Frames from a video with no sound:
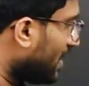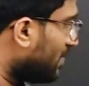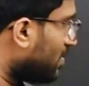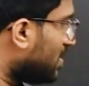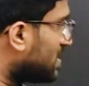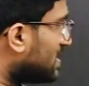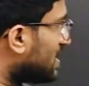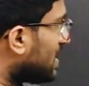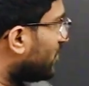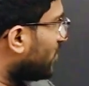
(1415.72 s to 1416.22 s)

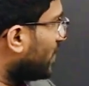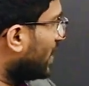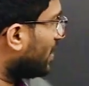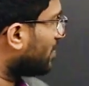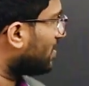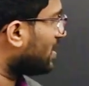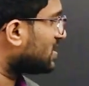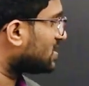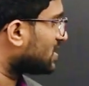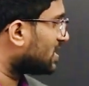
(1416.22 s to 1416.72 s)
ABC, if
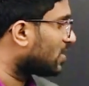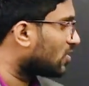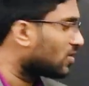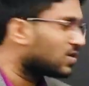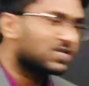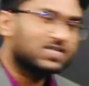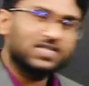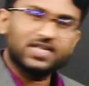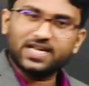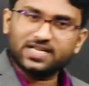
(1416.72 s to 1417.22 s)
AB is
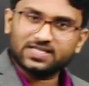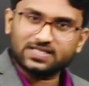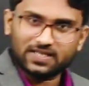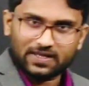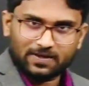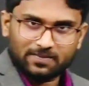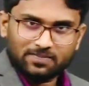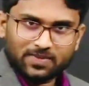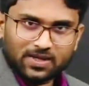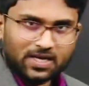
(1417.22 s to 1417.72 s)
equals to
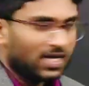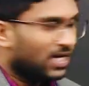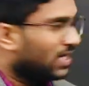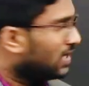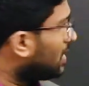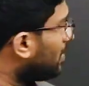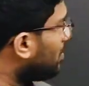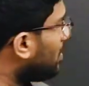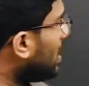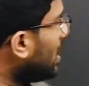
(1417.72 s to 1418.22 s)
AC,
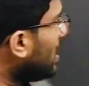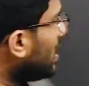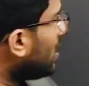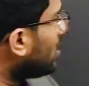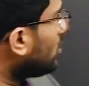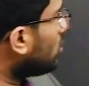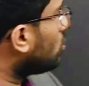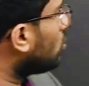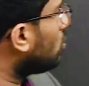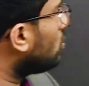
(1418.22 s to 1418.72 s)
the
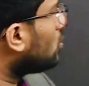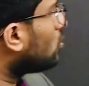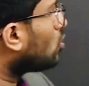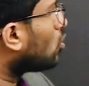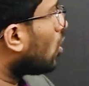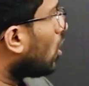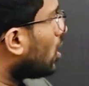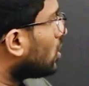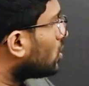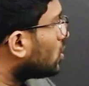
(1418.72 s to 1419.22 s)
median
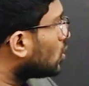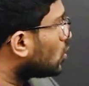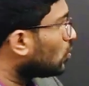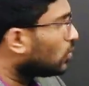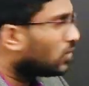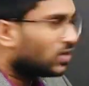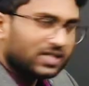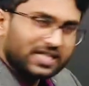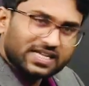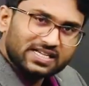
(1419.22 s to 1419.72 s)
drawn through
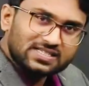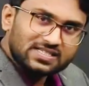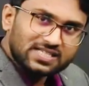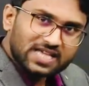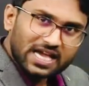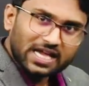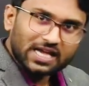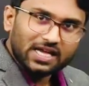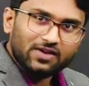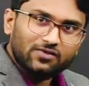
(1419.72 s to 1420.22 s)
vertex
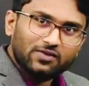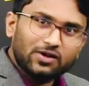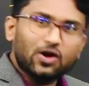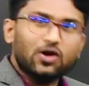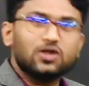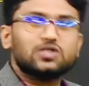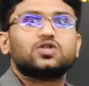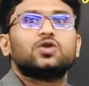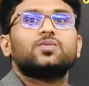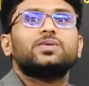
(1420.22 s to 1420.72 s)
A will
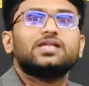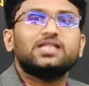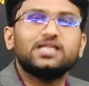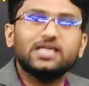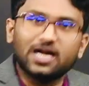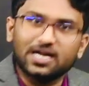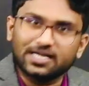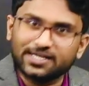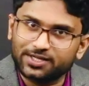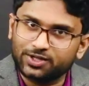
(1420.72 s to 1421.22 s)
also be
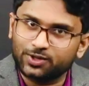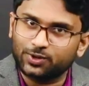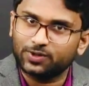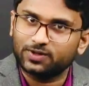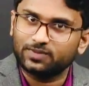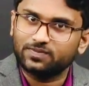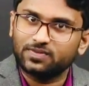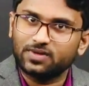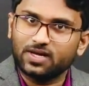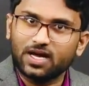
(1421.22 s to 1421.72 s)
the
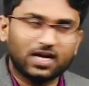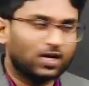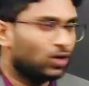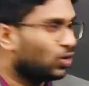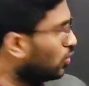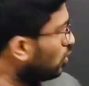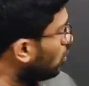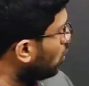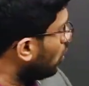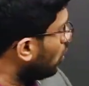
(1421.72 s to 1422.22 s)
altitude. And don't